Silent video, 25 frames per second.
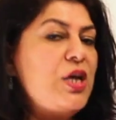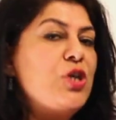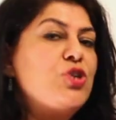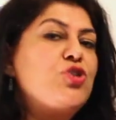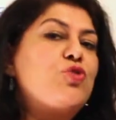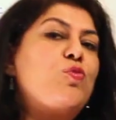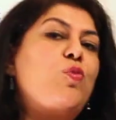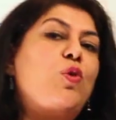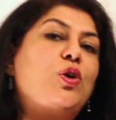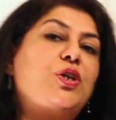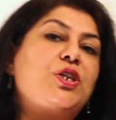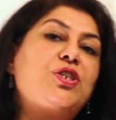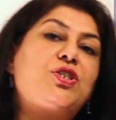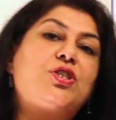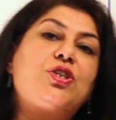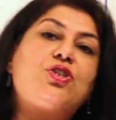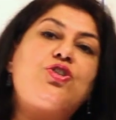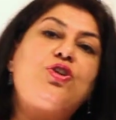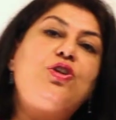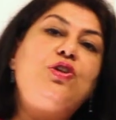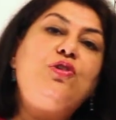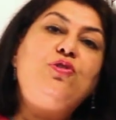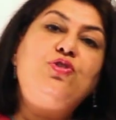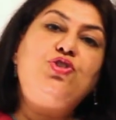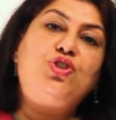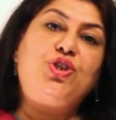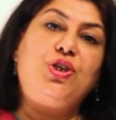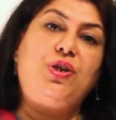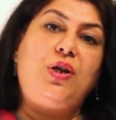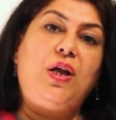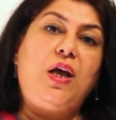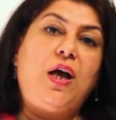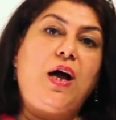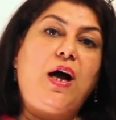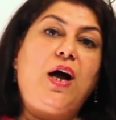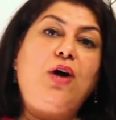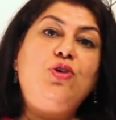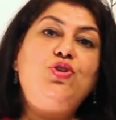So what is the solution?
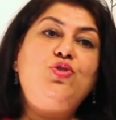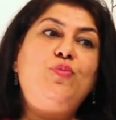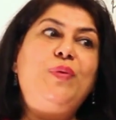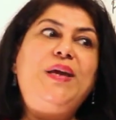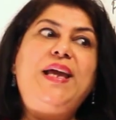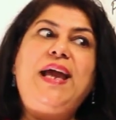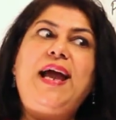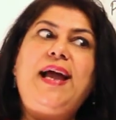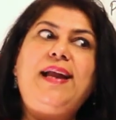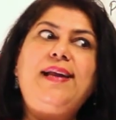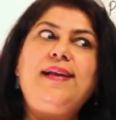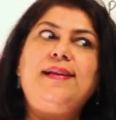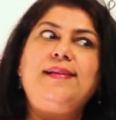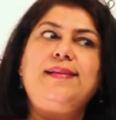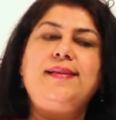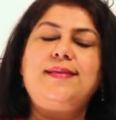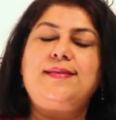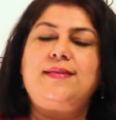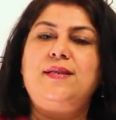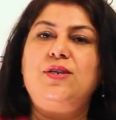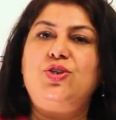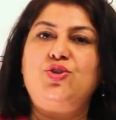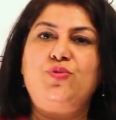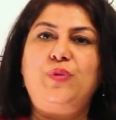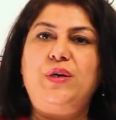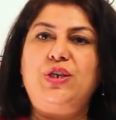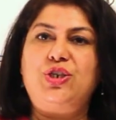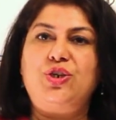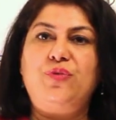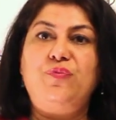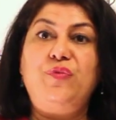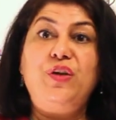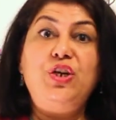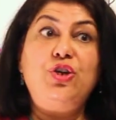How do we handle this situation?